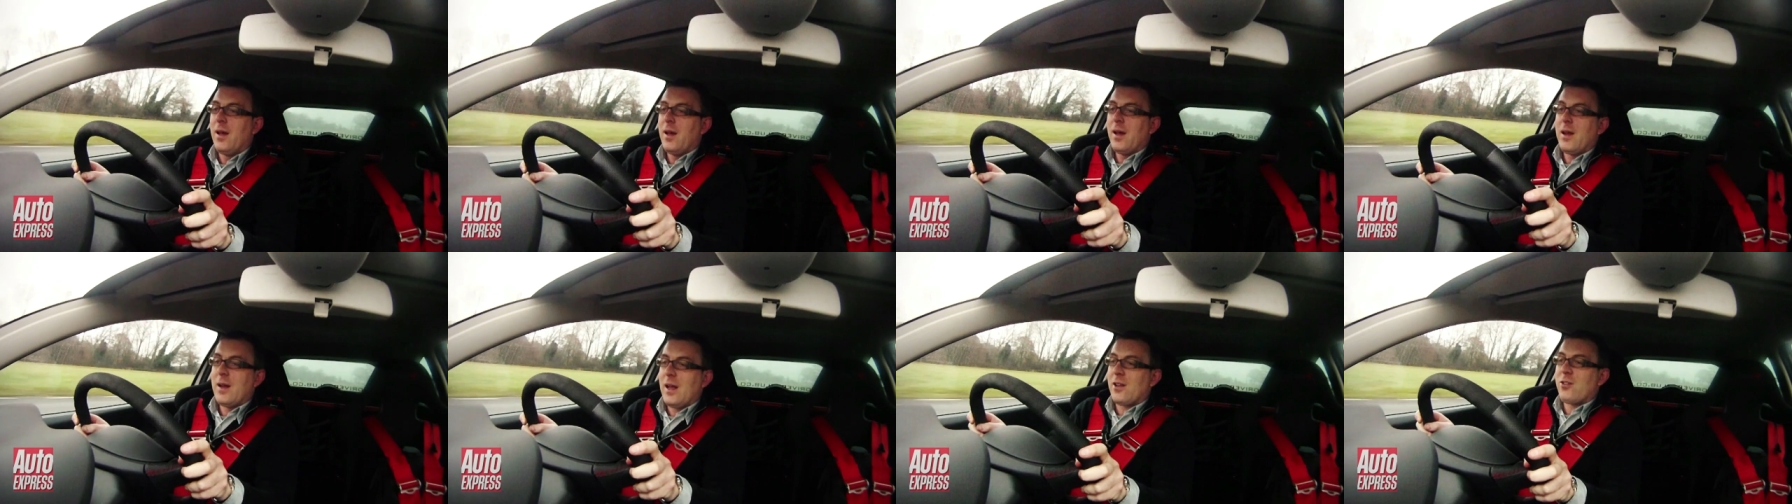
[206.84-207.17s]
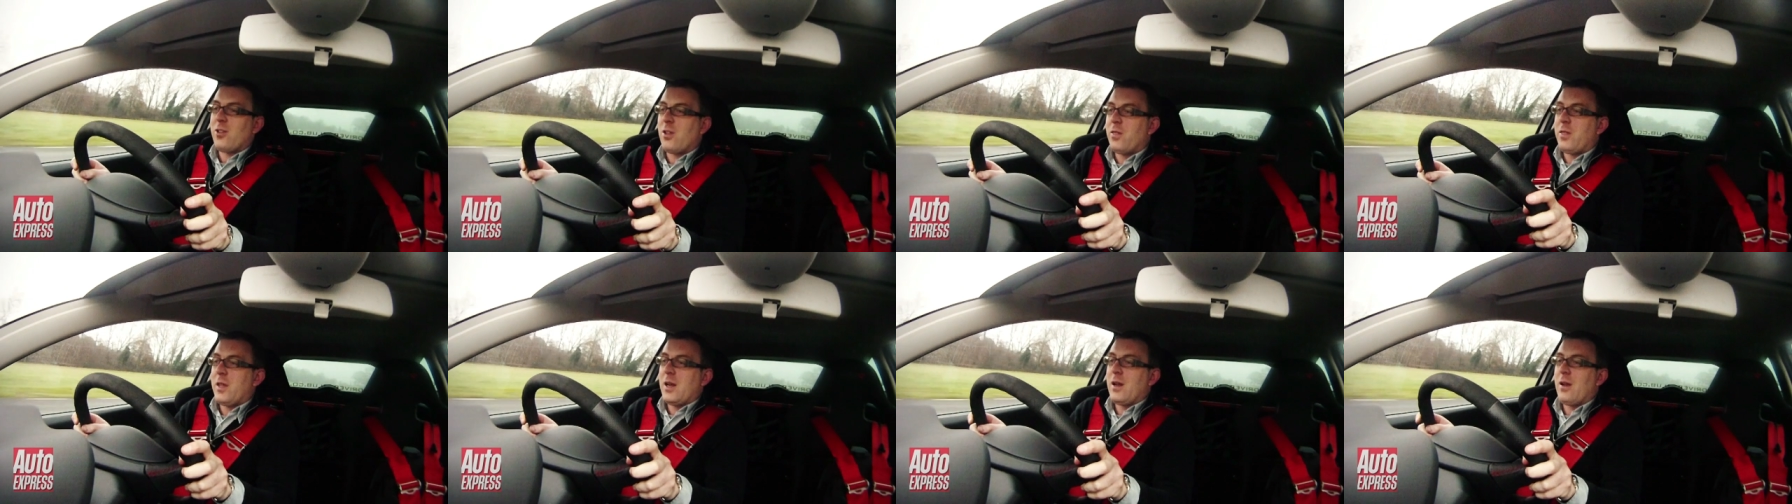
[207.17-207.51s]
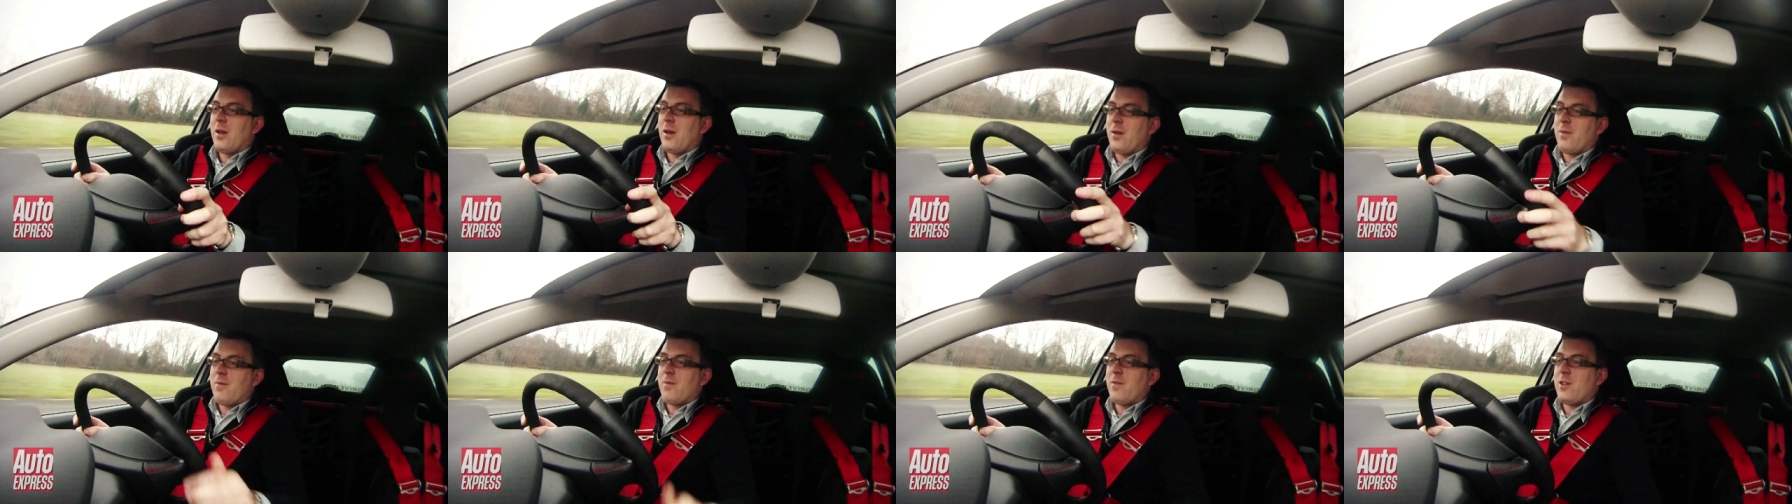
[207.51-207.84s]
And that's the thing
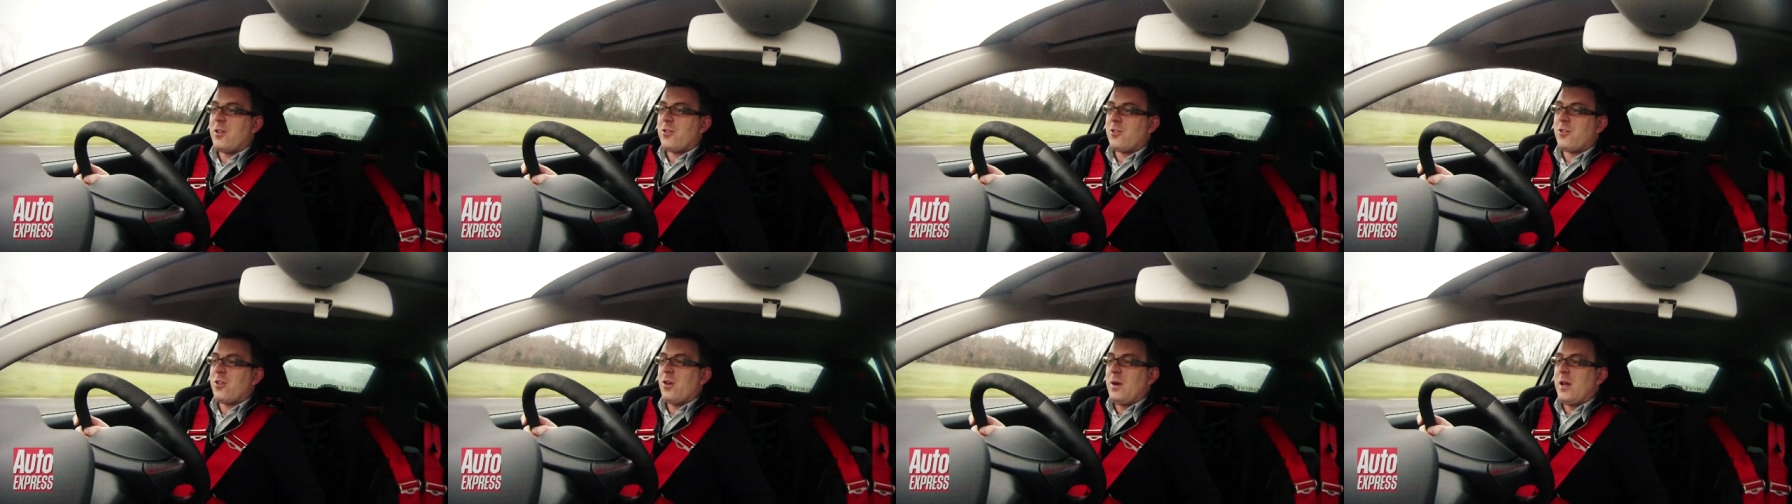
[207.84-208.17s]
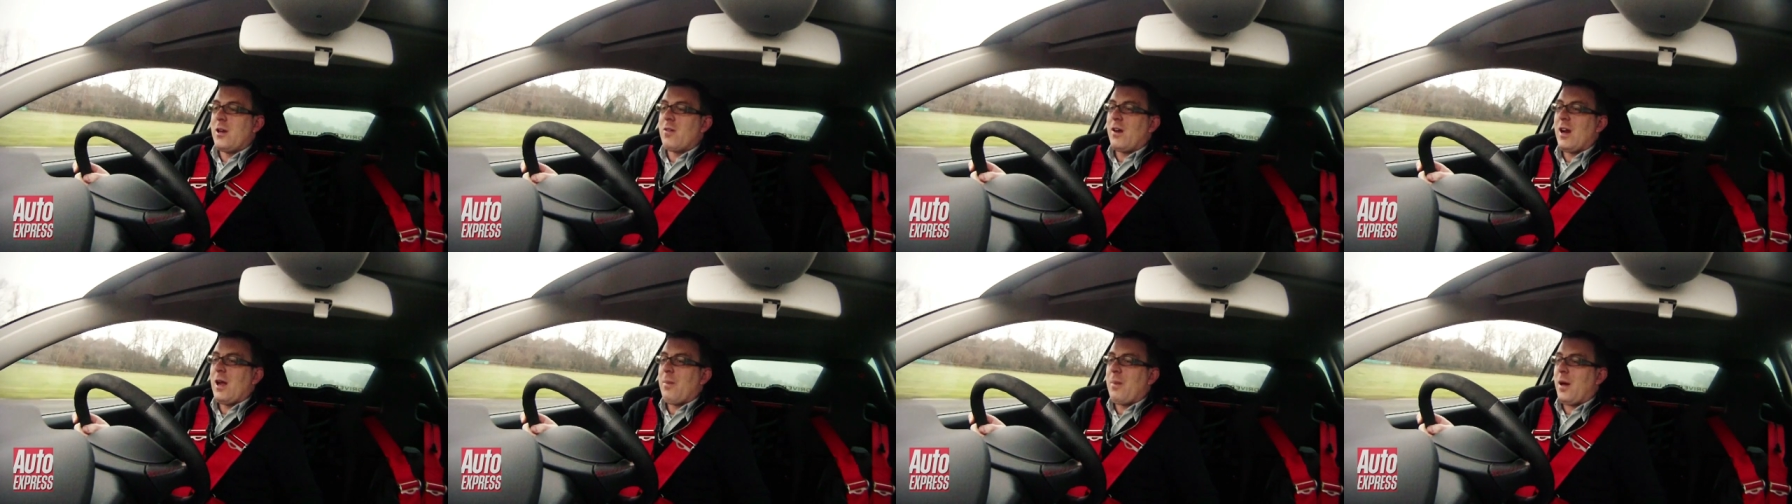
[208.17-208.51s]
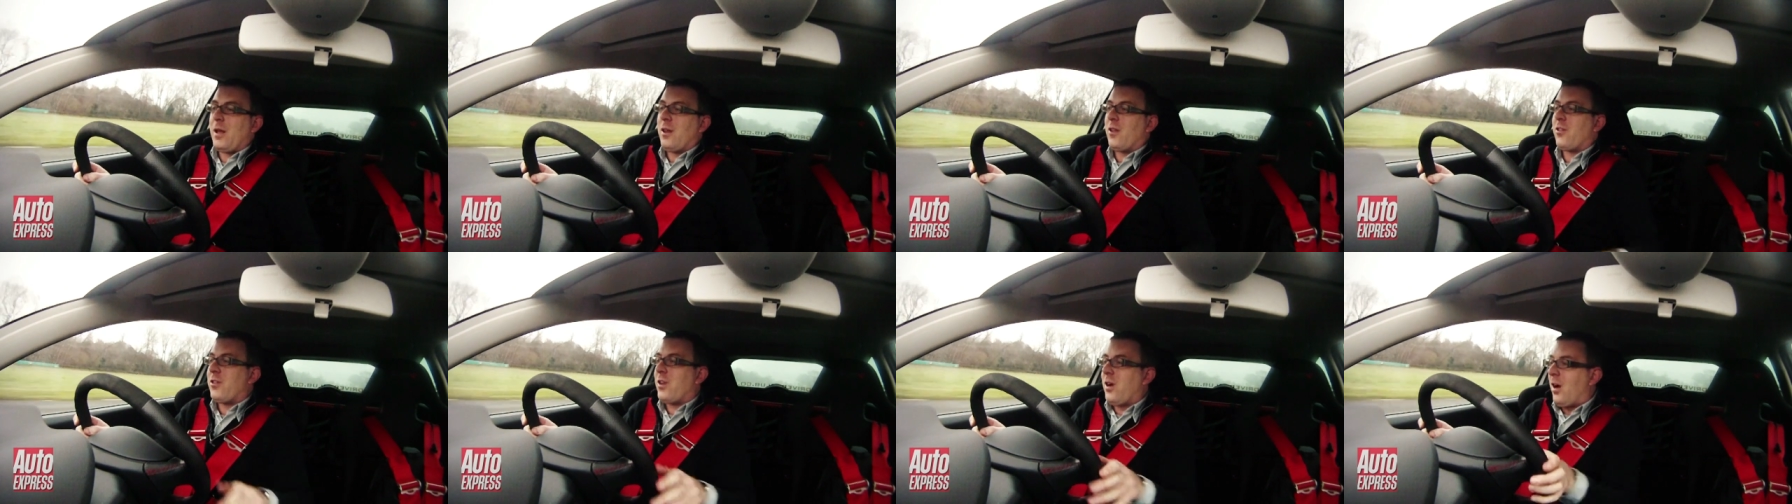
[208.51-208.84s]
that is truly great
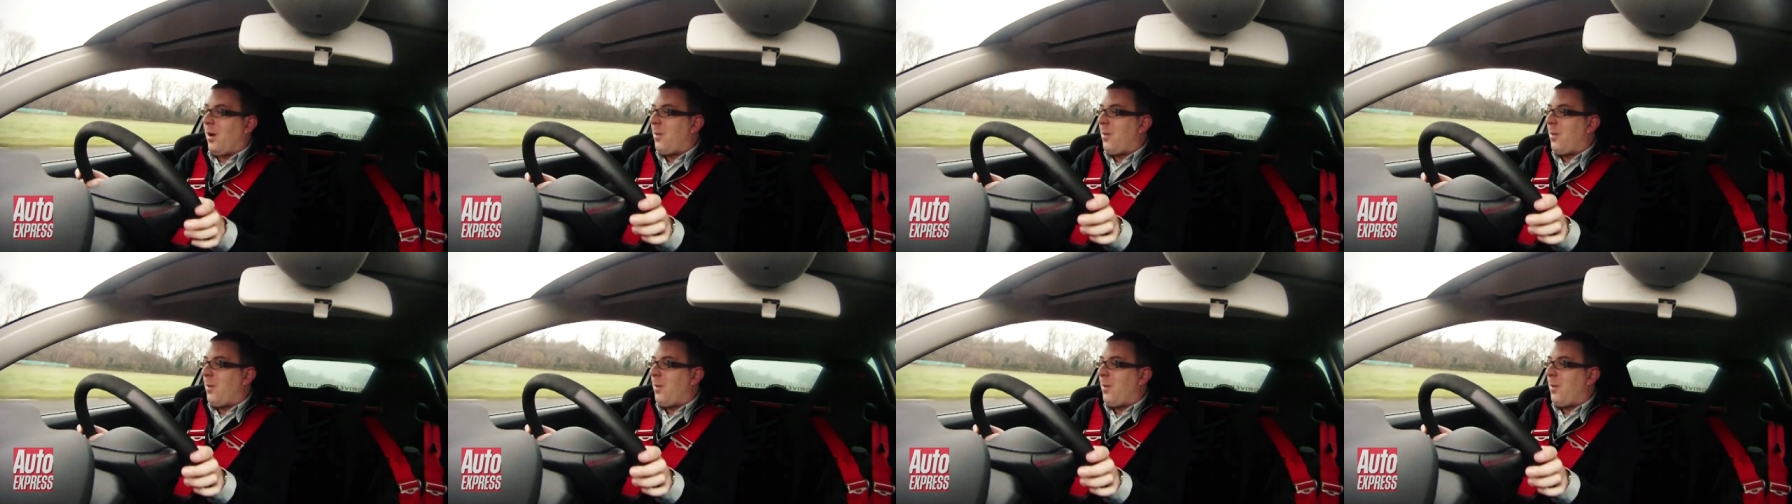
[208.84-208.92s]
about this car.